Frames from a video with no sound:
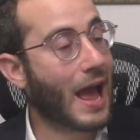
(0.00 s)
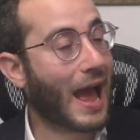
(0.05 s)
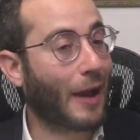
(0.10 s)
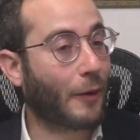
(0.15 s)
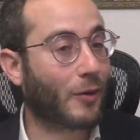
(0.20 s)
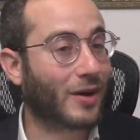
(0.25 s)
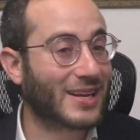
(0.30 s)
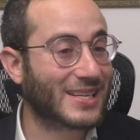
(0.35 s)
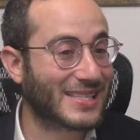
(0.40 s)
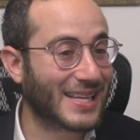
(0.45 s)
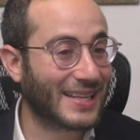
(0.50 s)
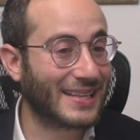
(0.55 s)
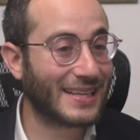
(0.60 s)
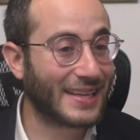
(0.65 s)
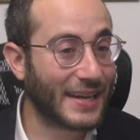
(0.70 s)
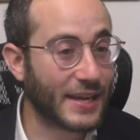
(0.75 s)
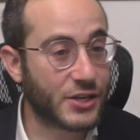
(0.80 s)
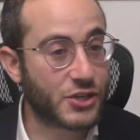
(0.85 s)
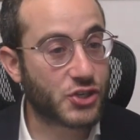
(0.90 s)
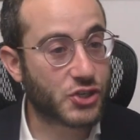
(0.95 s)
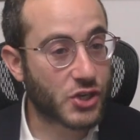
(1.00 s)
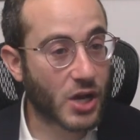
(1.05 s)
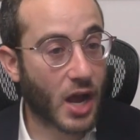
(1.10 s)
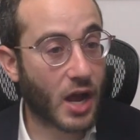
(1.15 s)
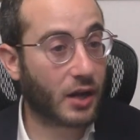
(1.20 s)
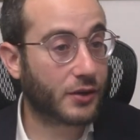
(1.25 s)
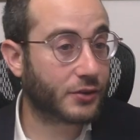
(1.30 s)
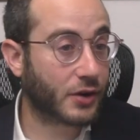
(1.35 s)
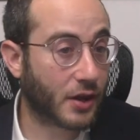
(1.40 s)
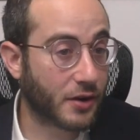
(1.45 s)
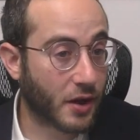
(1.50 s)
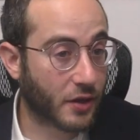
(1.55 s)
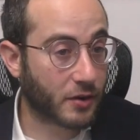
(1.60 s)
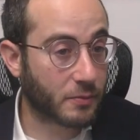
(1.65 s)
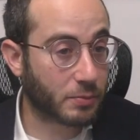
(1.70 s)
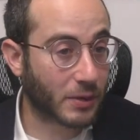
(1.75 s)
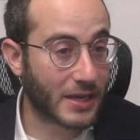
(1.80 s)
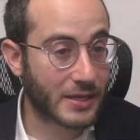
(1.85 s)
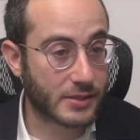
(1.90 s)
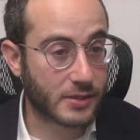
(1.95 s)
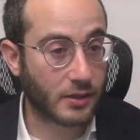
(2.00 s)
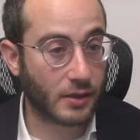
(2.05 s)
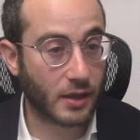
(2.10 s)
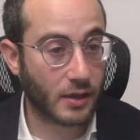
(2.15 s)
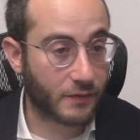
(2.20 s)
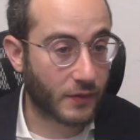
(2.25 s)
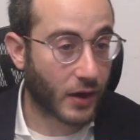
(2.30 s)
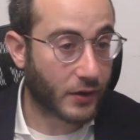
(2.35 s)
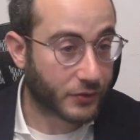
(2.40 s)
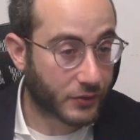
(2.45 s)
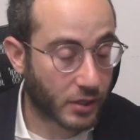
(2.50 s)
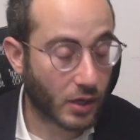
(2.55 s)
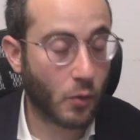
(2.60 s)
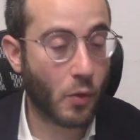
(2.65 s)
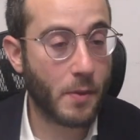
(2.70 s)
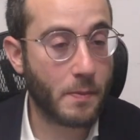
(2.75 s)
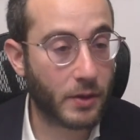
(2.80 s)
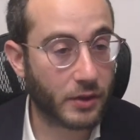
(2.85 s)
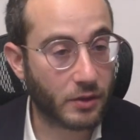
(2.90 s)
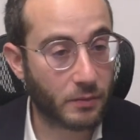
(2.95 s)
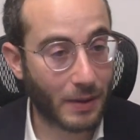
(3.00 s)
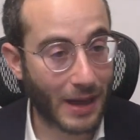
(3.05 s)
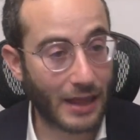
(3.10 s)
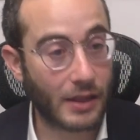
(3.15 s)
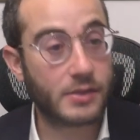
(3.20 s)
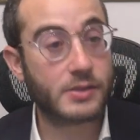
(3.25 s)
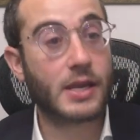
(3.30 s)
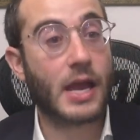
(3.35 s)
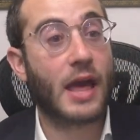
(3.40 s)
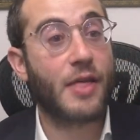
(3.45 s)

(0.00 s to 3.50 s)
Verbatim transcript: and we're going to send each child to another place to live until we build the palace,